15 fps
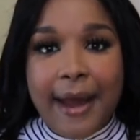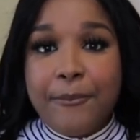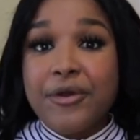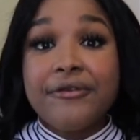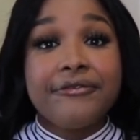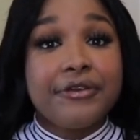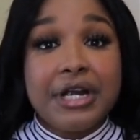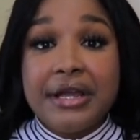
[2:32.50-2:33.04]

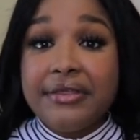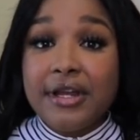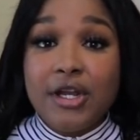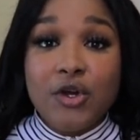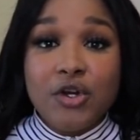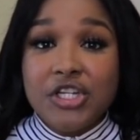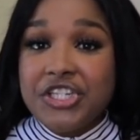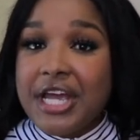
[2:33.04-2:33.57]
prefer the
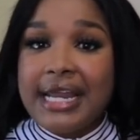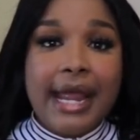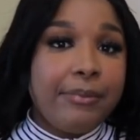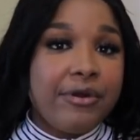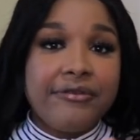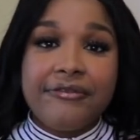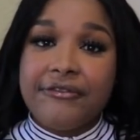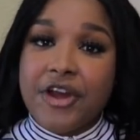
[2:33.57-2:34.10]
lotion, I
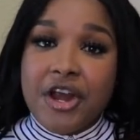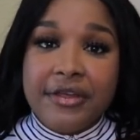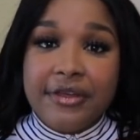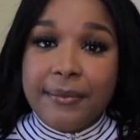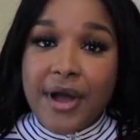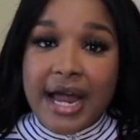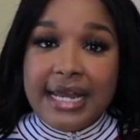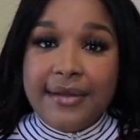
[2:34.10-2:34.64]
prefer the
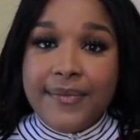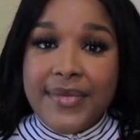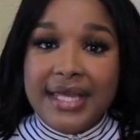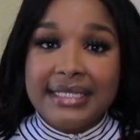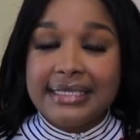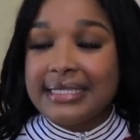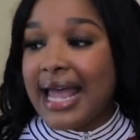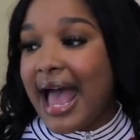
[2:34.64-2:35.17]
body
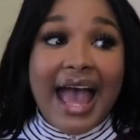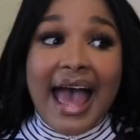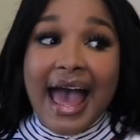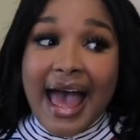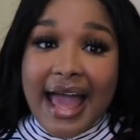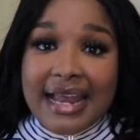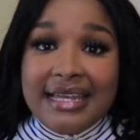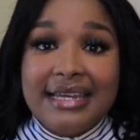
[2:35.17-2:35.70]
mist,
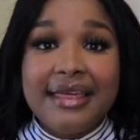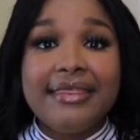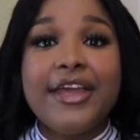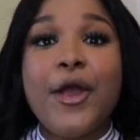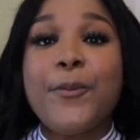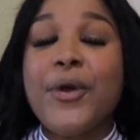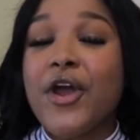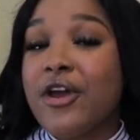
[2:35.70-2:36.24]
and
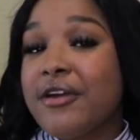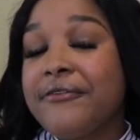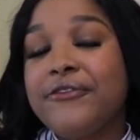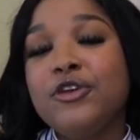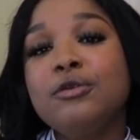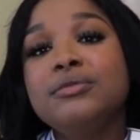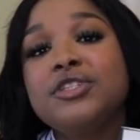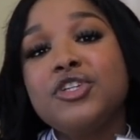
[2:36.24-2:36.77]
their
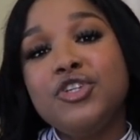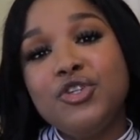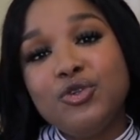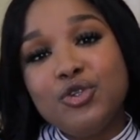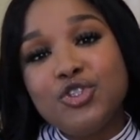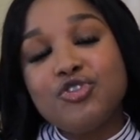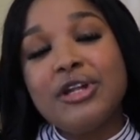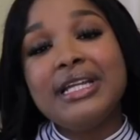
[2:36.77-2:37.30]
perfumes
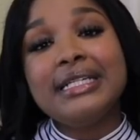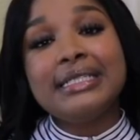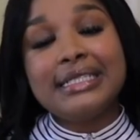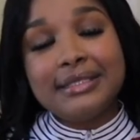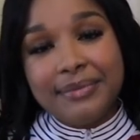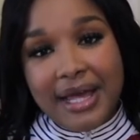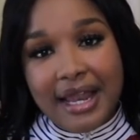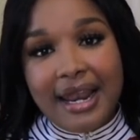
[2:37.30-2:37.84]
usually
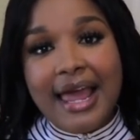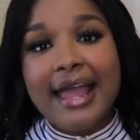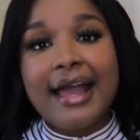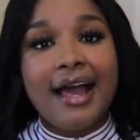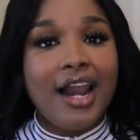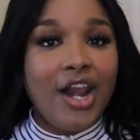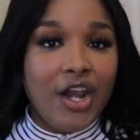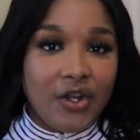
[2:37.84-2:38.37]
smell like
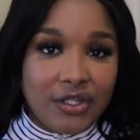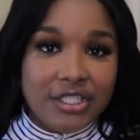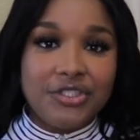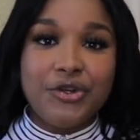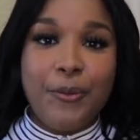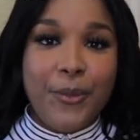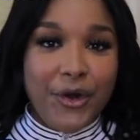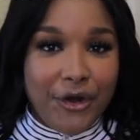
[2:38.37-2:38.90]
a
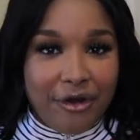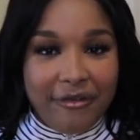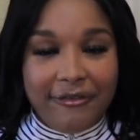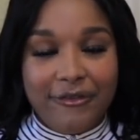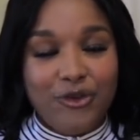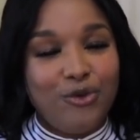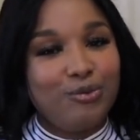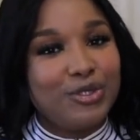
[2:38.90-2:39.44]
luxury
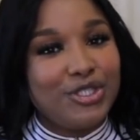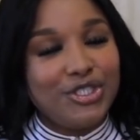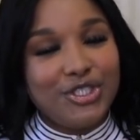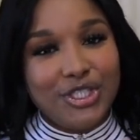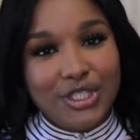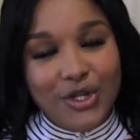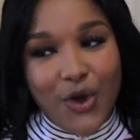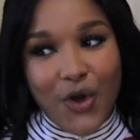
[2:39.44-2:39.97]
perfume.
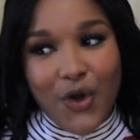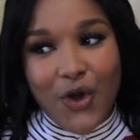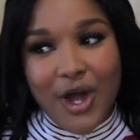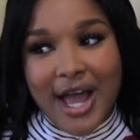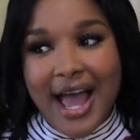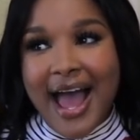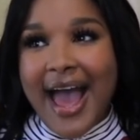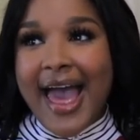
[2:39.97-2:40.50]
So
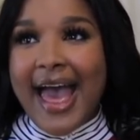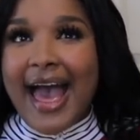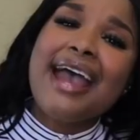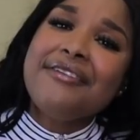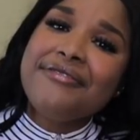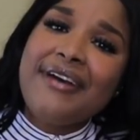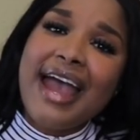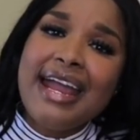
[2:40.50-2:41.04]

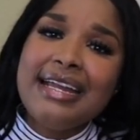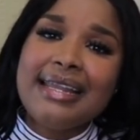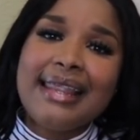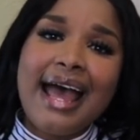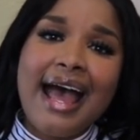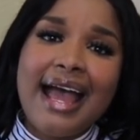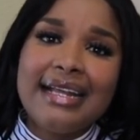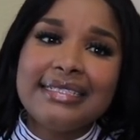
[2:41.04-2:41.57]
I find
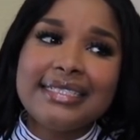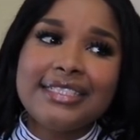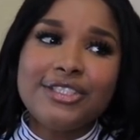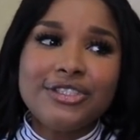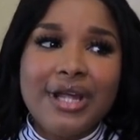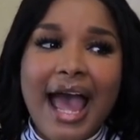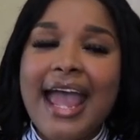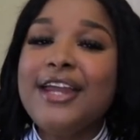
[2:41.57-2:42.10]
that
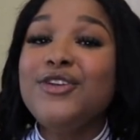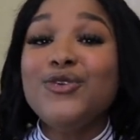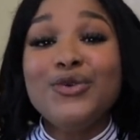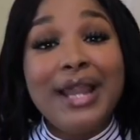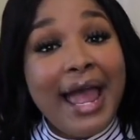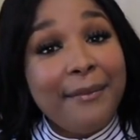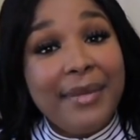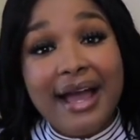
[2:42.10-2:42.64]
I do
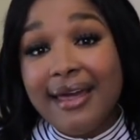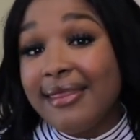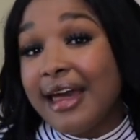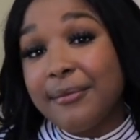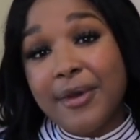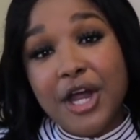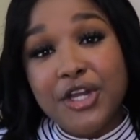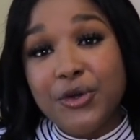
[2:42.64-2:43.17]
like Bath
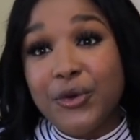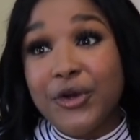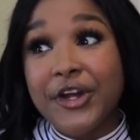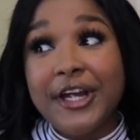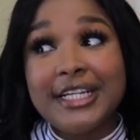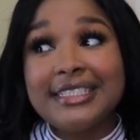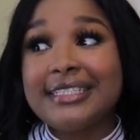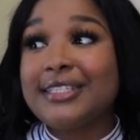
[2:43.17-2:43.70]
and Body
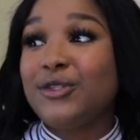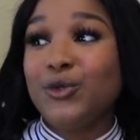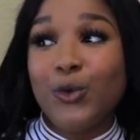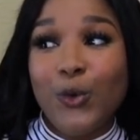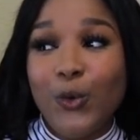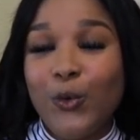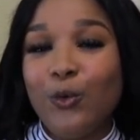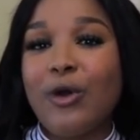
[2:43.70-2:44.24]
Works
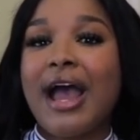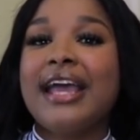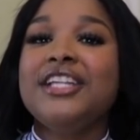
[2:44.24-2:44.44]
too.